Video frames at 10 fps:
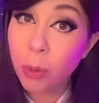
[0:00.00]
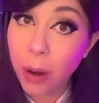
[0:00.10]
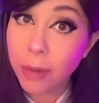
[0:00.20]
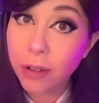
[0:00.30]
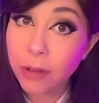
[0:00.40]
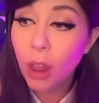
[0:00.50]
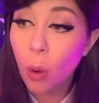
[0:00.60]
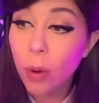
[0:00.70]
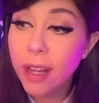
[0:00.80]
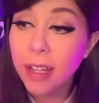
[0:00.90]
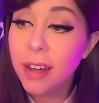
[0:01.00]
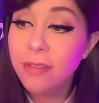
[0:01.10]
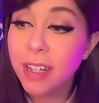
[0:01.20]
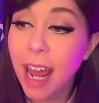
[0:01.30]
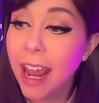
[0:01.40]
women. We
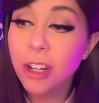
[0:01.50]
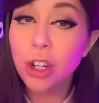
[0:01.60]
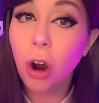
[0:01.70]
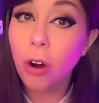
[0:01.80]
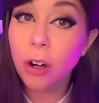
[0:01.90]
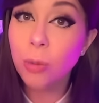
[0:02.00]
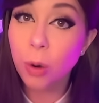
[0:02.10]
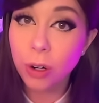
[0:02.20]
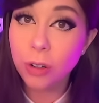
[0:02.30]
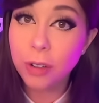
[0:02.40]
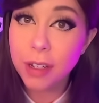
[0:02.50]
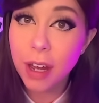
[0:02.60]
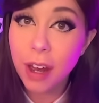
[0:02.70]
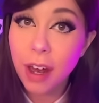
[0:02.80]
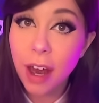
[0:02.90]
live in HR world.
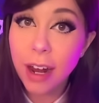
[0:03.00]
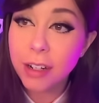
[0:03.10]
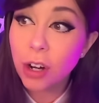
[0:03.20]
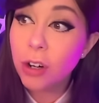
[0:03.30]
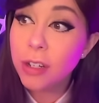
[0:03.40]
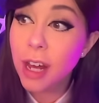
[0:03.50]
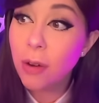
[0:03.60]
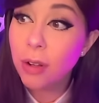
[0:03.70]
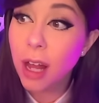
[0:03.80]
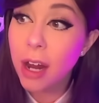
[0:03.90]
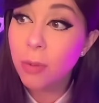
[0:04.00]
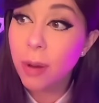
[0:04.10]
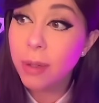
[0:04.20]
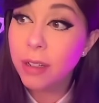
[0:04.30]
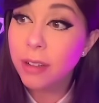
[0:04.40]
Do we? And it turns out a lot of
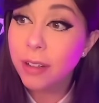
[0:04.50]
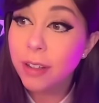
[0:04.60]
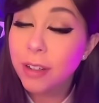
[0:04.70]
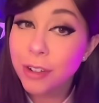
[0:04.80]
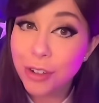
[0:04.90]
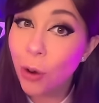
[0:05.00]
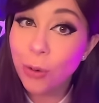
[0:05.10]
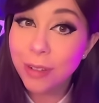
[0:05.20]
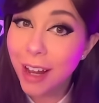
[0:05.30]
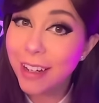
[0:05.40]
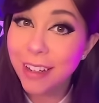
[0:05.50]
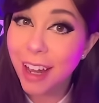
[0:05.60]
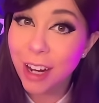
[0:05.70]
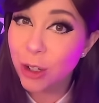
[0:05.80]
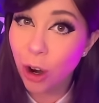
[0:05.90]
women don't like
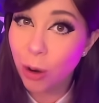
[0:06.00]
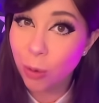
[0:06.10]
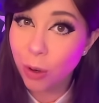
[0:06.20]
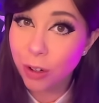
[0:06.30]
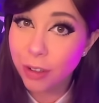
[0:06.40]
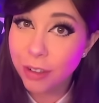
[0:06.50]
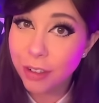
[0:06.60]
HR world.